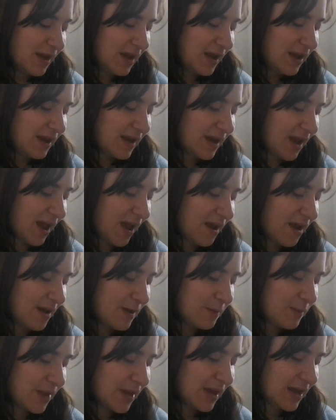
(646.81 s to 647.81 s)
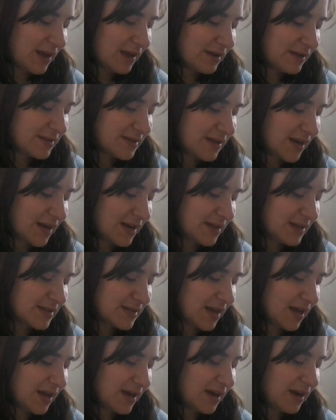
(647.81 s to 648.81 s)
It can't be, Sadie
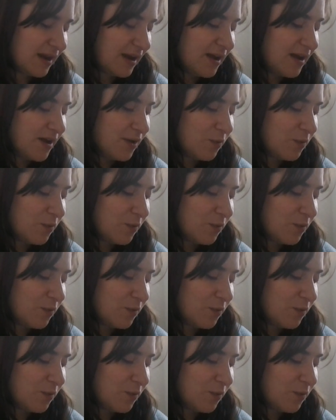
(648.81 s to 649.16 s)
said.